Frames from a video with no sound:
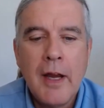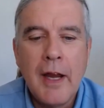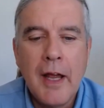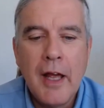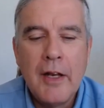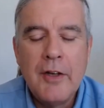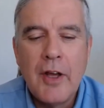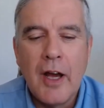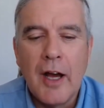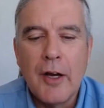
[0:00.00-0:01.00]

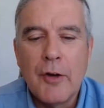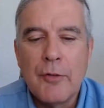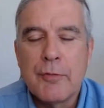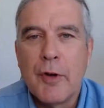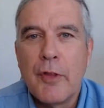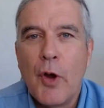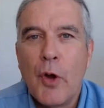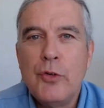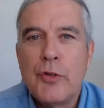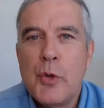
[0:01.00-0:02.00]
And uh, for
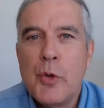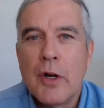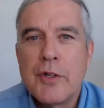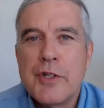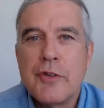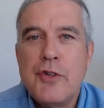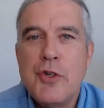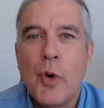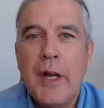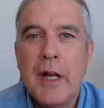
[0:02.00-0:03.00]
those who are just
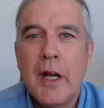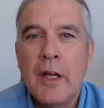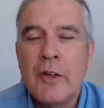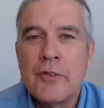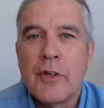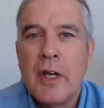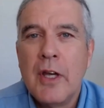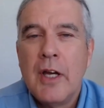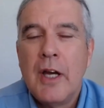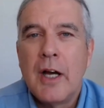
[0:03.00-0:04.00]
joining us,
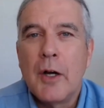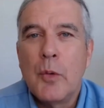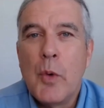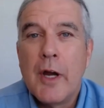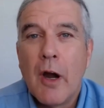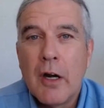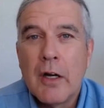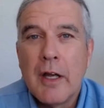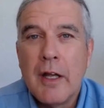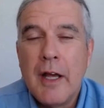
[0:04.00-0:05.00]
uh, we
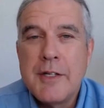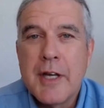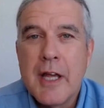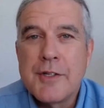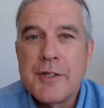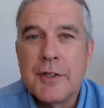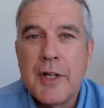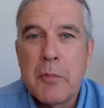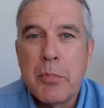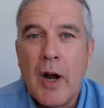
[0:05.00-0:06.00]
are an educational
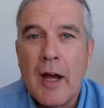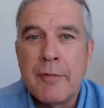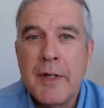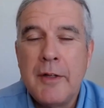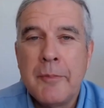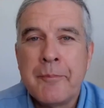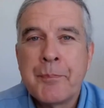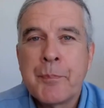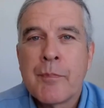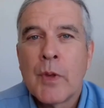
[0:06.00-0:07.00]
nonprofit.
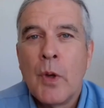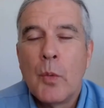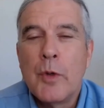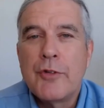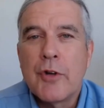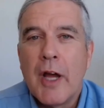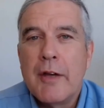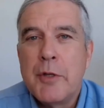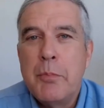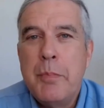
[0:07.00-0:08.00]
We
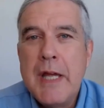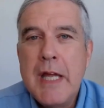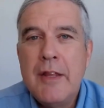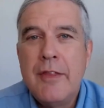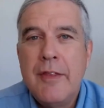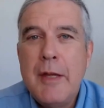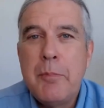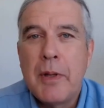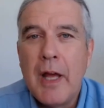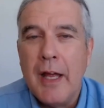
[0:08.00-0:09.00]
strive to be the
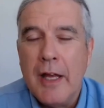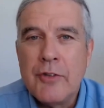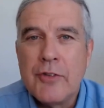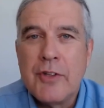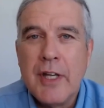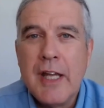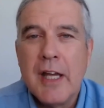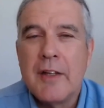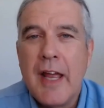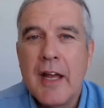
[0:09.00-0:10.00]
place to
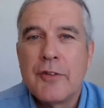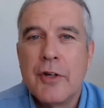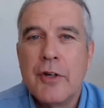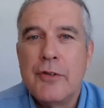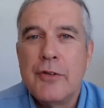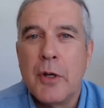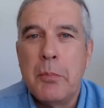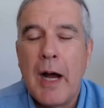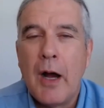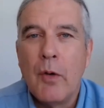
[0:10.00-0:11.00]
get answers
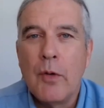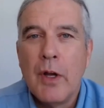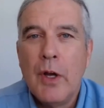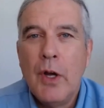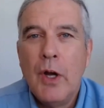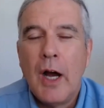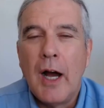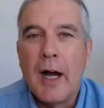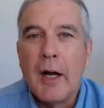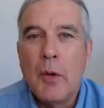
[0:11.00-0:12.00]
about
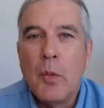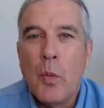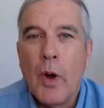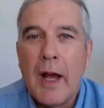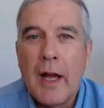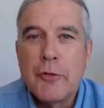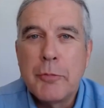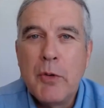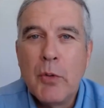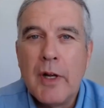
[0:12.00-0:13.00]
uh, what high
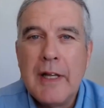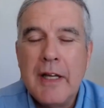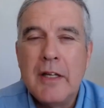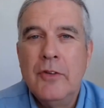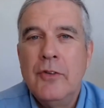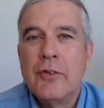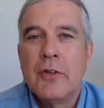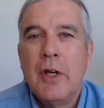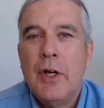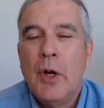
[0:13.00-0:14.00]
speed rail
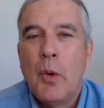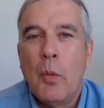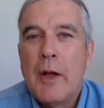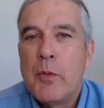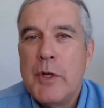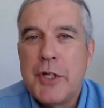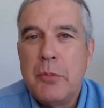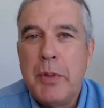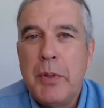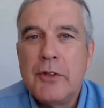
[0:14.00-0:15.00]
is, why we
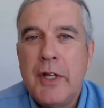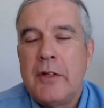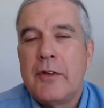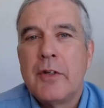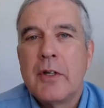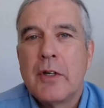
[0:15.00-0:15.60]
should build it,